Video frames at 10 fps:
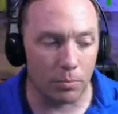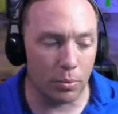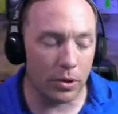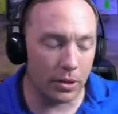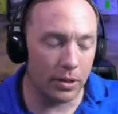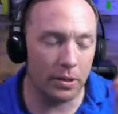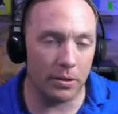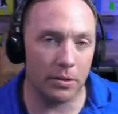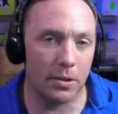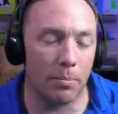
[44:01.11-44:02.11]
put
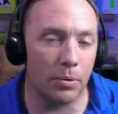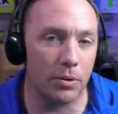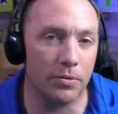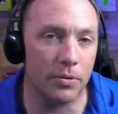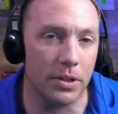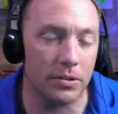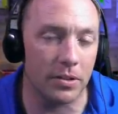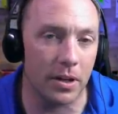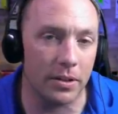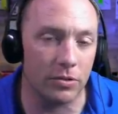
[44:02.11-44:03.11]
a couple of these
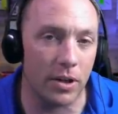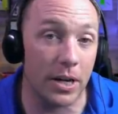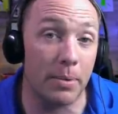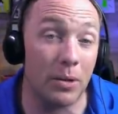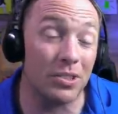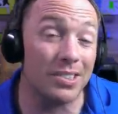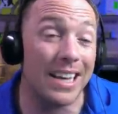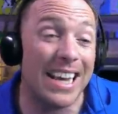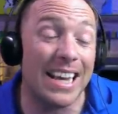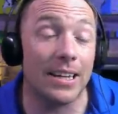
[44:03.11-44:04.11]
training pouches
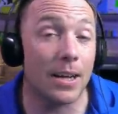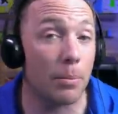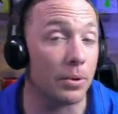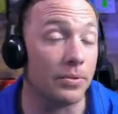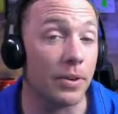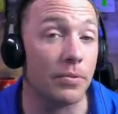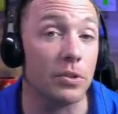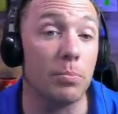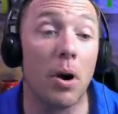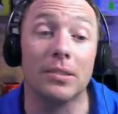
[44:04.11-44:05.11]
in a couple of different
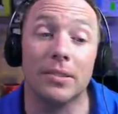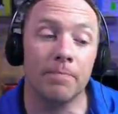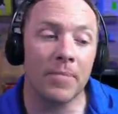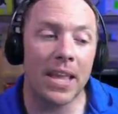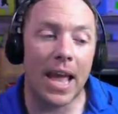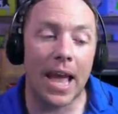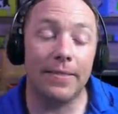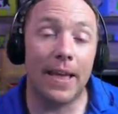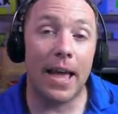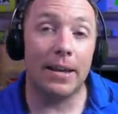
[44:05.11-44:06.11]
spots. And
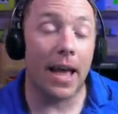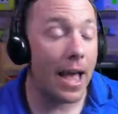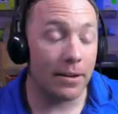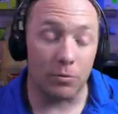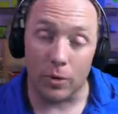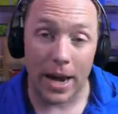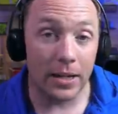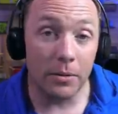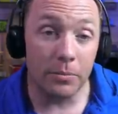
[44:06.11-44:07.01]
then at random